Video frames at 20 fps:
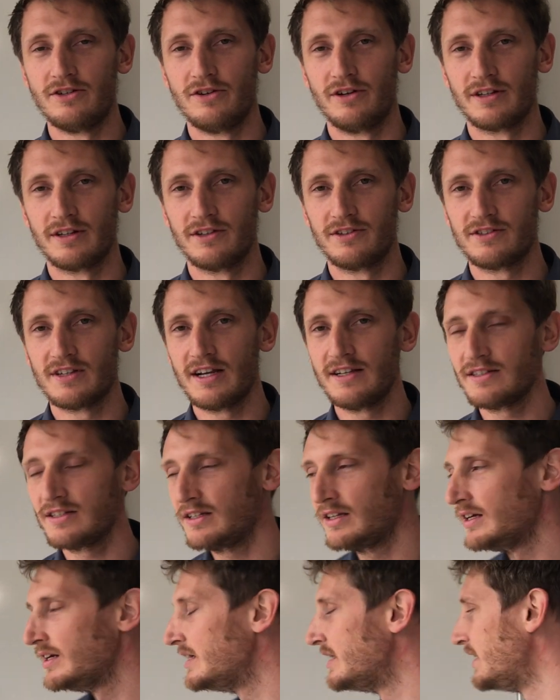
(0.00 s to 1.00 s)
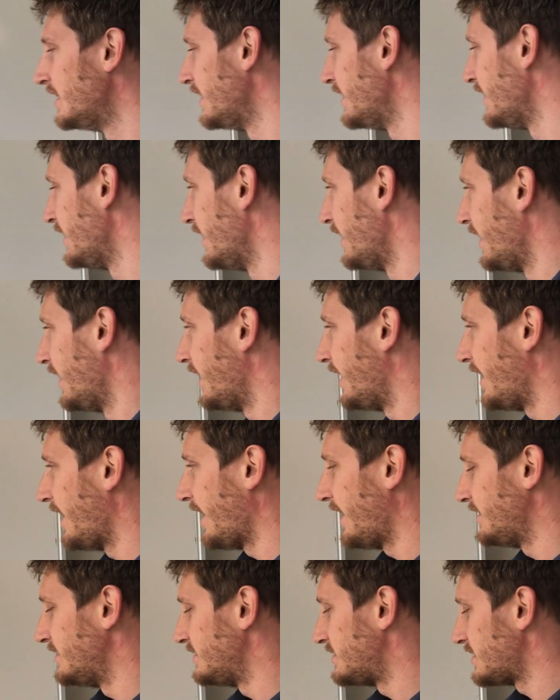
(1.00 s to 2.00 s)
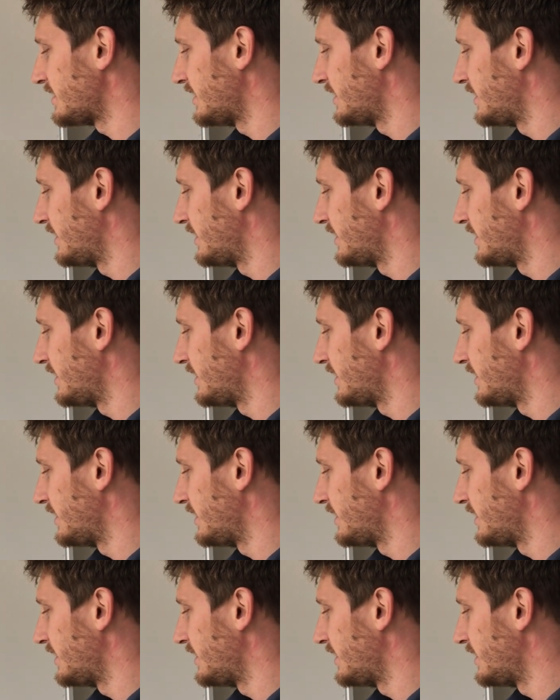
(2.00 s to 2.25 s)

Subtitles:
during the season. And